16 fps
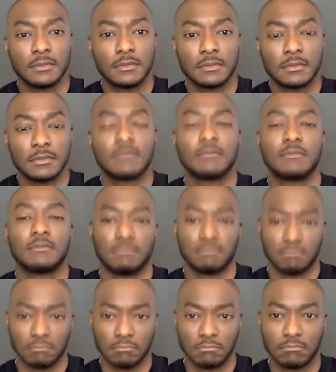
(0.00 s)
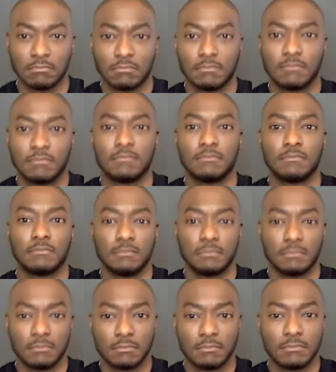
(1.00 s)

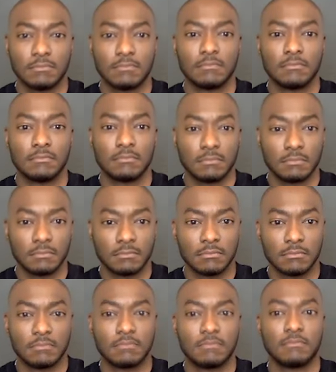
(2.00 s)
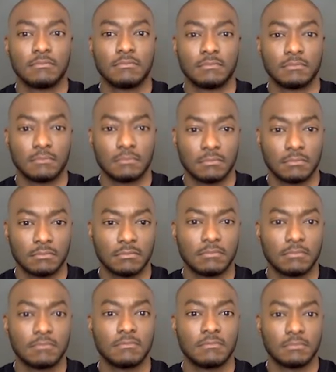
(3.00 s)

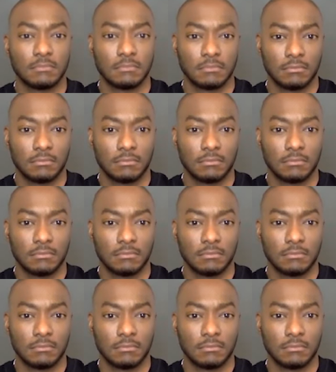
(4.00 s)
[no speech]